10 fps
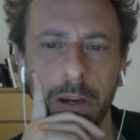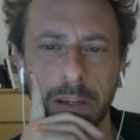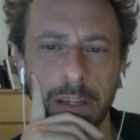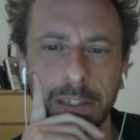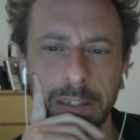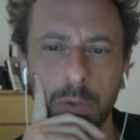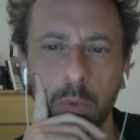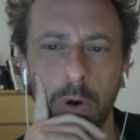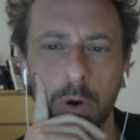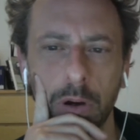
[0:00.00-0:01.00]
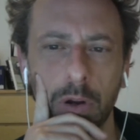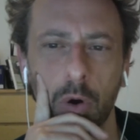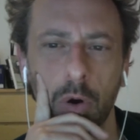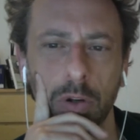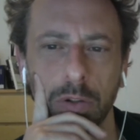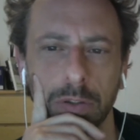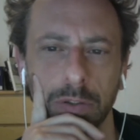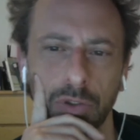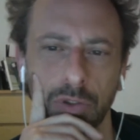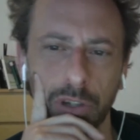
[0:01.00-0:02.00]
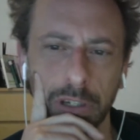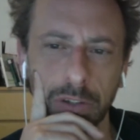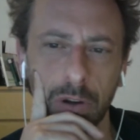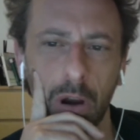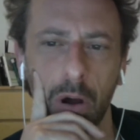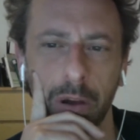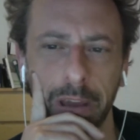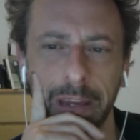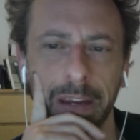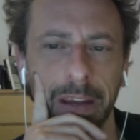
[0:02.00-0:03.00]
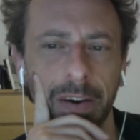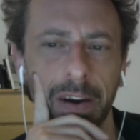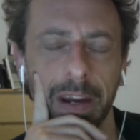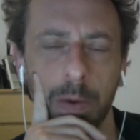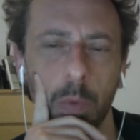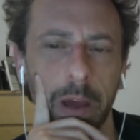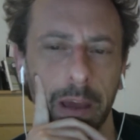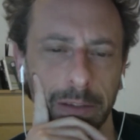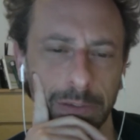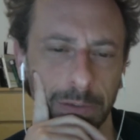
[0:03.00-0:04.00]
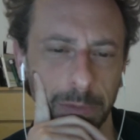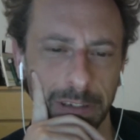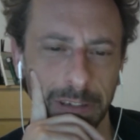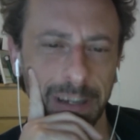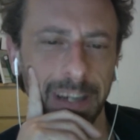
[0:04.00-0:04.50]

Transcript: is at work or just log in and run away? So basically,